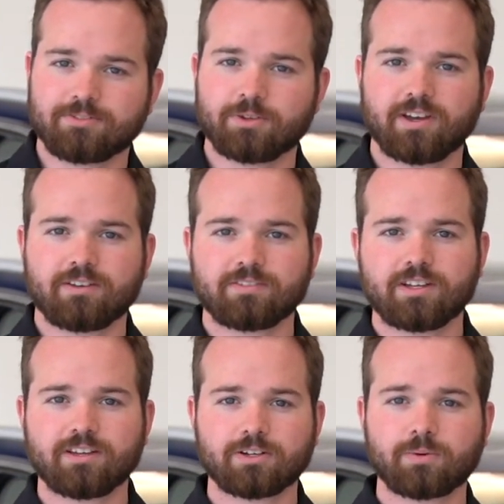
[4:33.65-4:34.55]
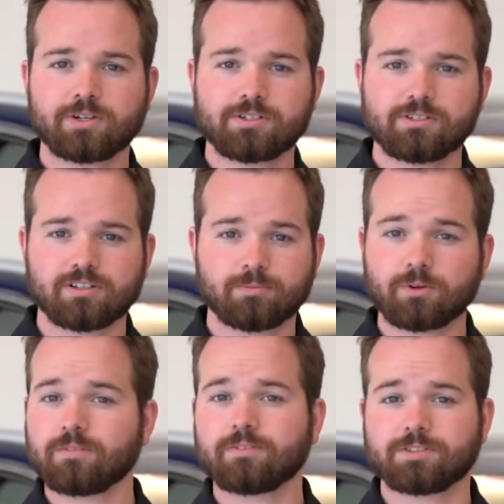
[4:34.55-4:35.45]
If you have any other questions or
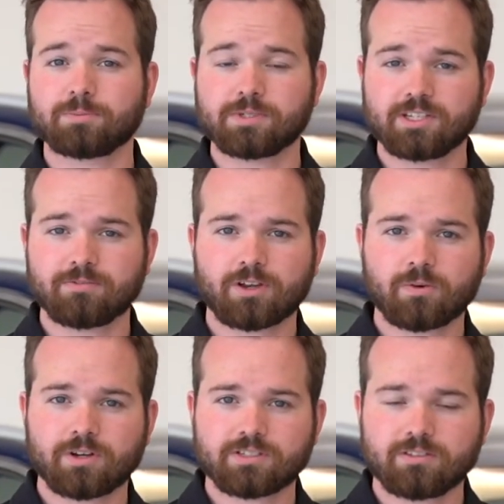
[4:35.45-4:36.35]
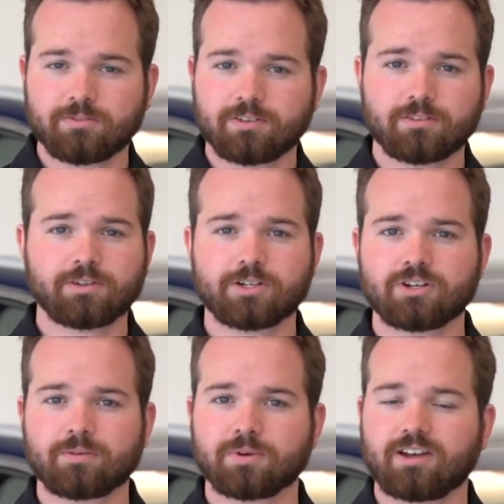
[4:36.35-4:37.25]
more of a specific question, feel free to
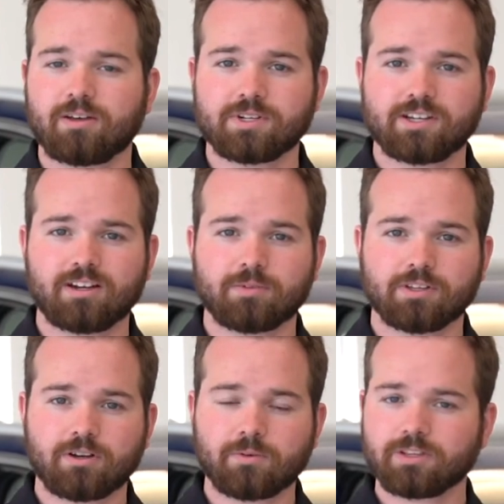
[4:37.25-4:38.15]
drop a comment down below.